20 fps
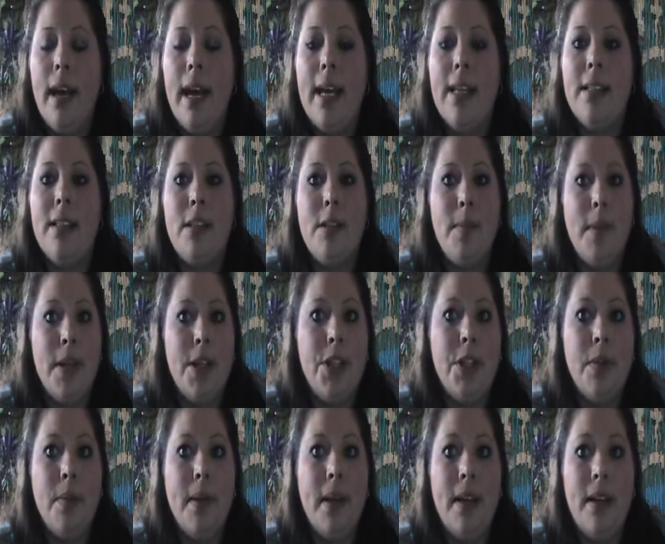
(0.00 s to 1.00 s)
has a
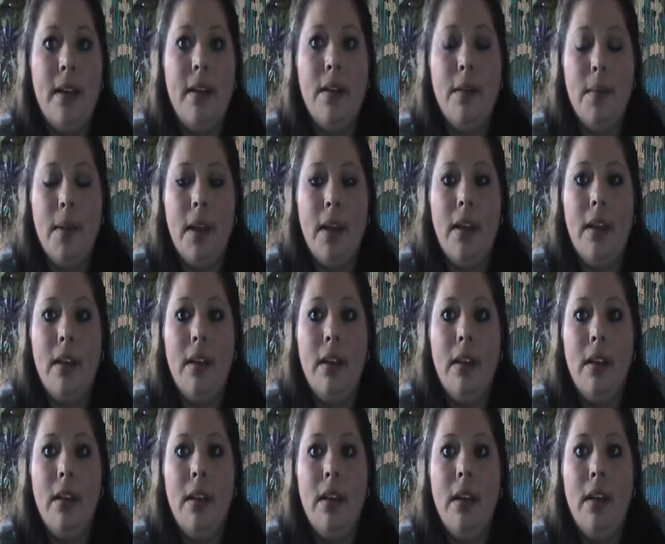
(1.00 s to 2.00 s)
special meaning to me.
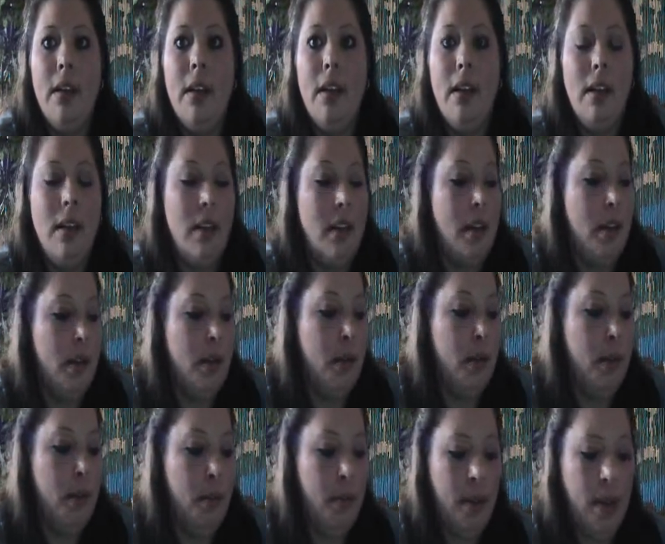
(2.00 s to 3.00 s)
You know,
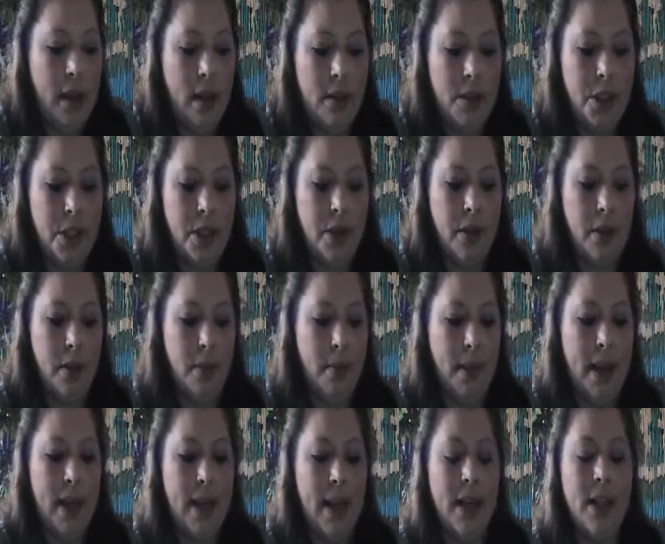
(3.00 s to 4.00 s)
I'll show you.
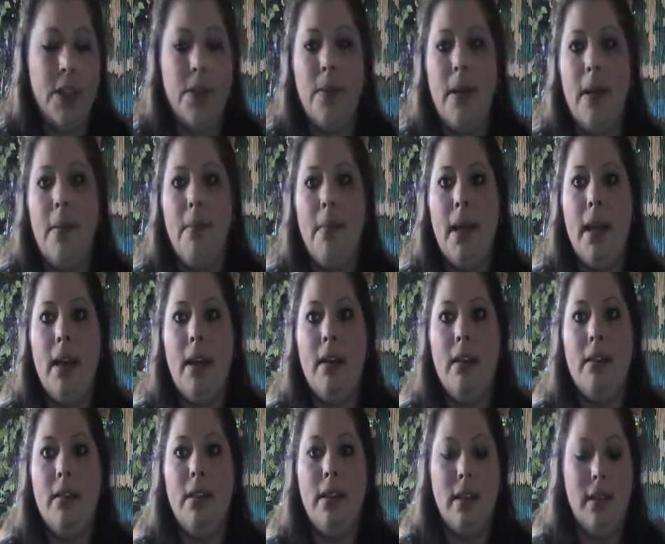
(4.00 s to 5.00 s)
My daddy's wedding
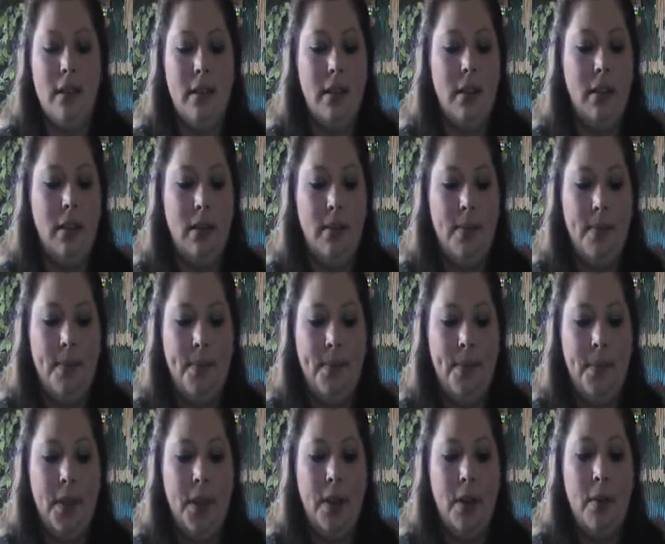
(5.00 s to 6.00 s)
band, look at this.
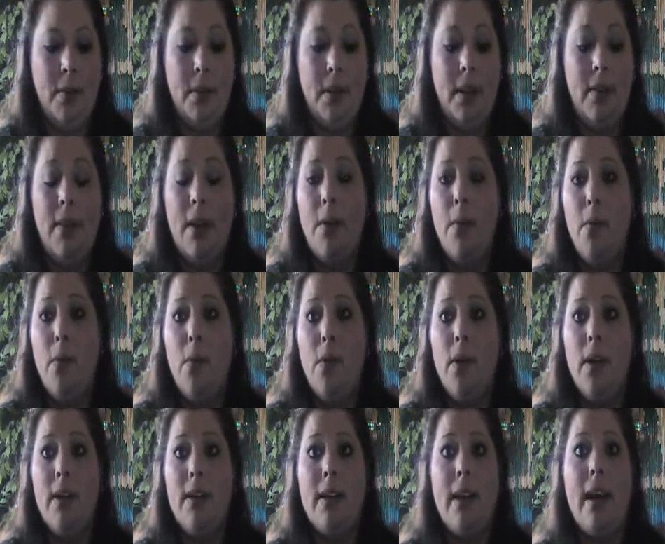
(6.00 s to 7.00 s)
You don't believe how
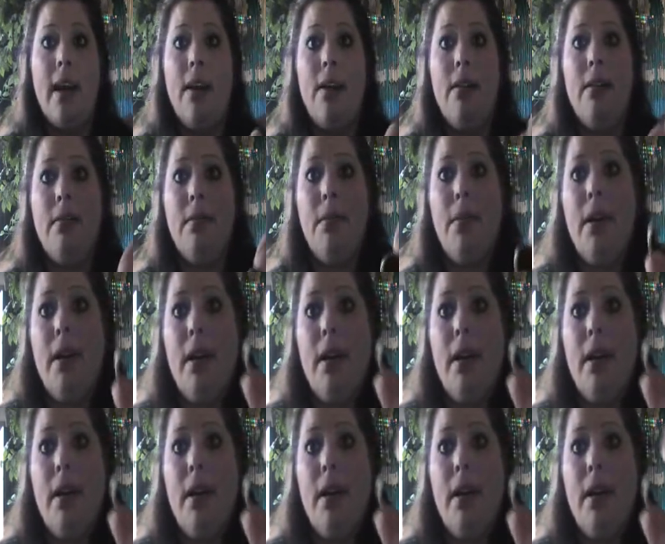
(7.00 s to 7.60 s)
worn and tattered and